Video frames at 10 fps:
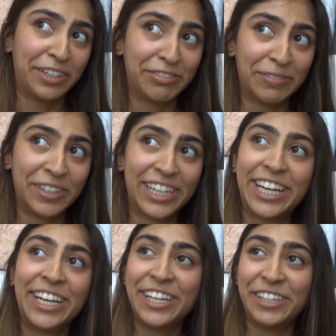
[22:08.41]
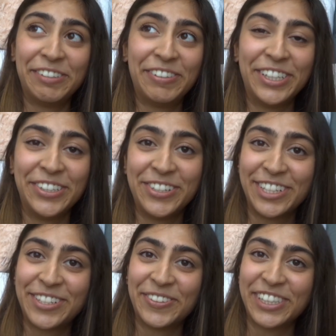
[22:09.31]
if I'm gonna get interviews.
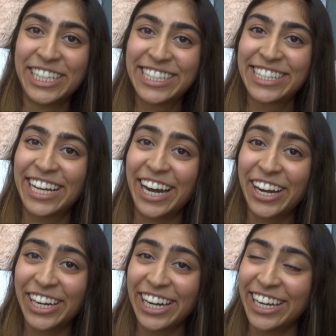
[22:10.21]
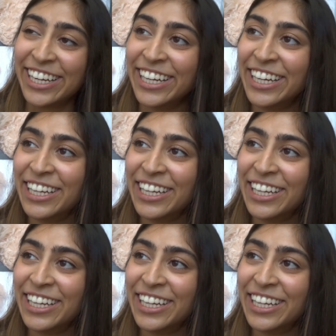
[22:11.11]
It's really scary.